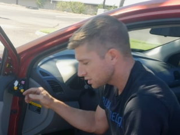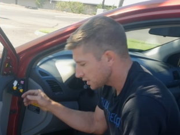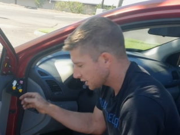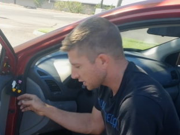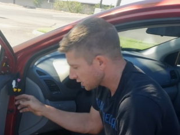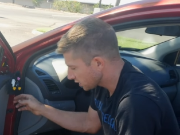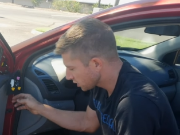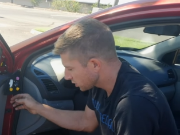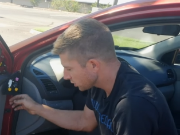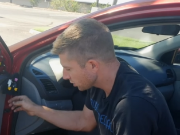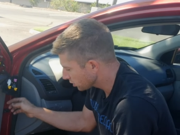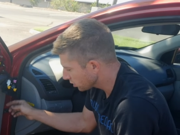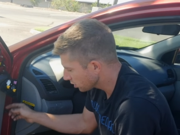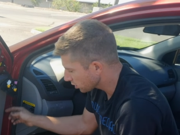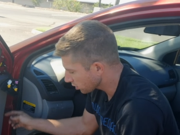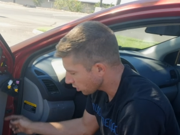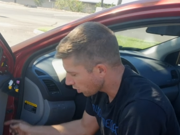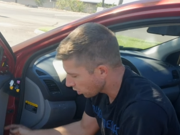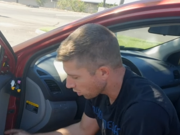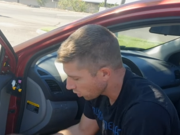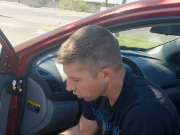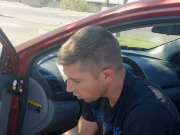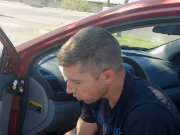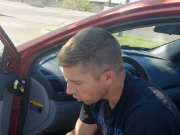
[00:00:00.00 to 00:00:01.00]
take a good look
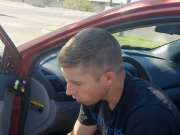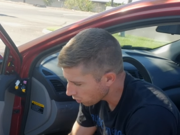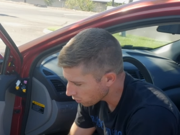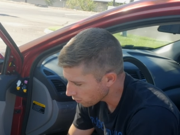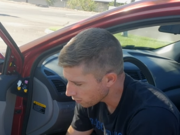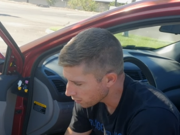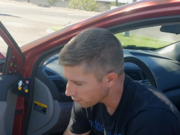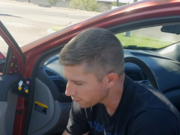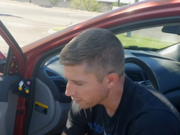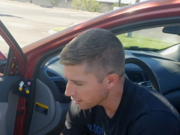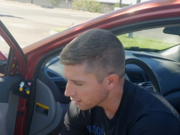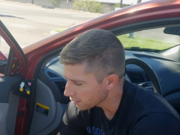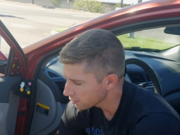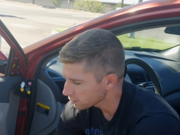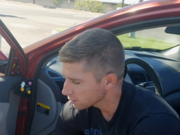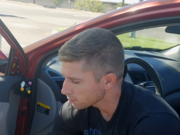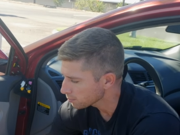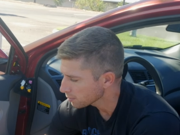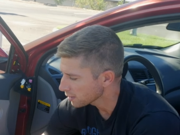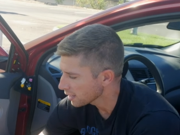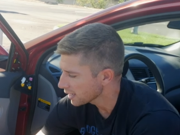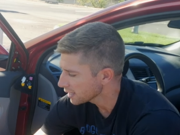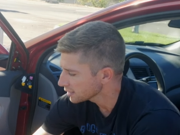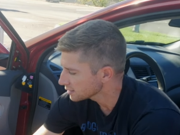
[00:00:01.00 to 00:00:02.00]
all the way around the
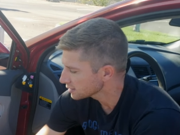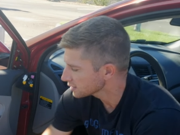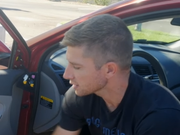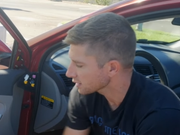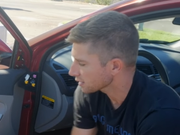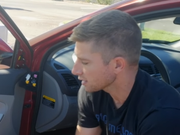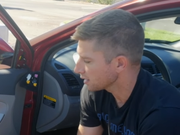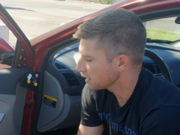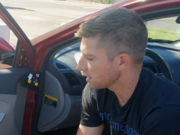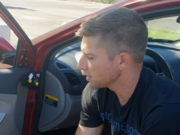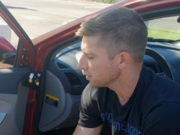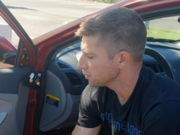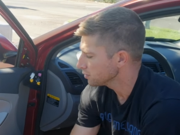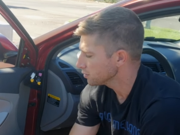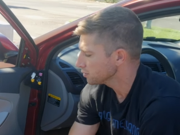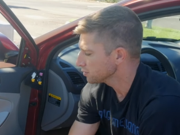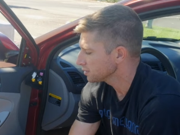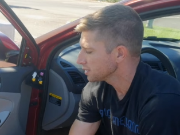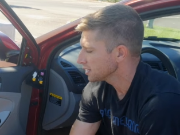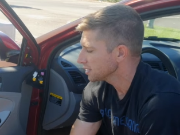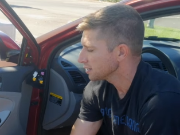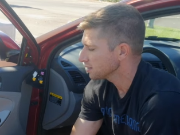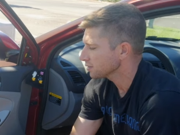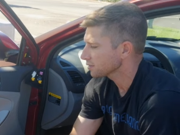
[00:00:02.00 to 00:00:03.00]
plastic
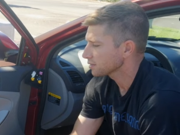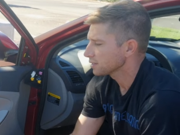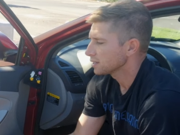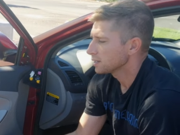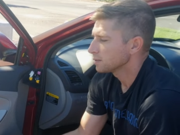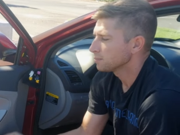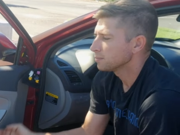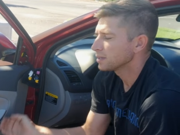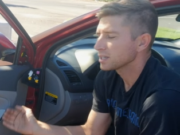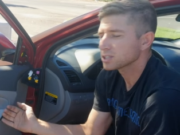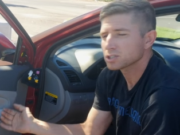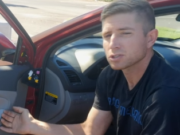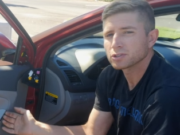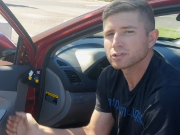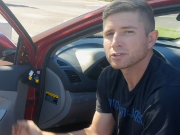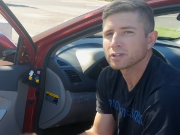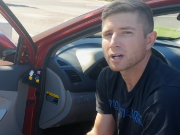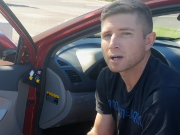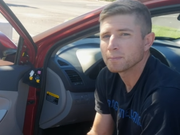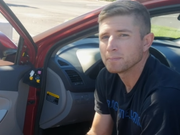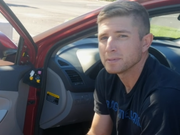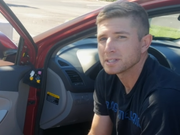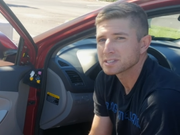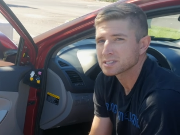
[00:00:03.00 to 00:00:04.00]
underneath, make sure you're
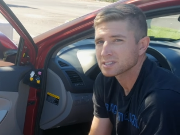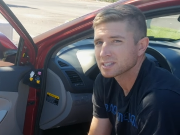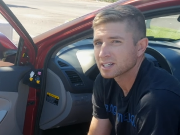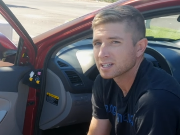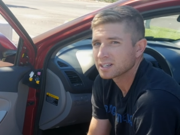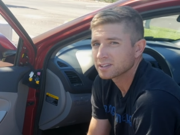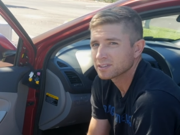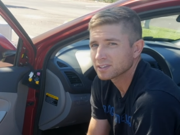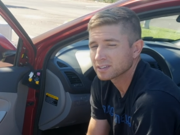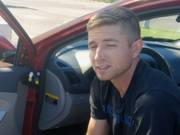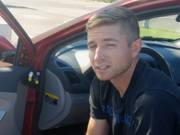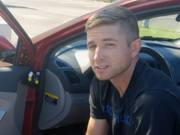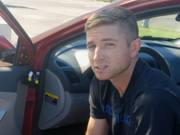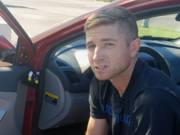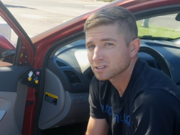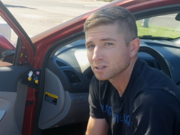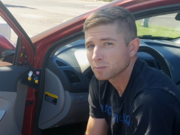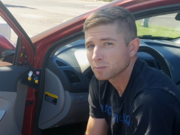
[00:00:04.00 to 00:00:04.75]
not missing anything that's gonna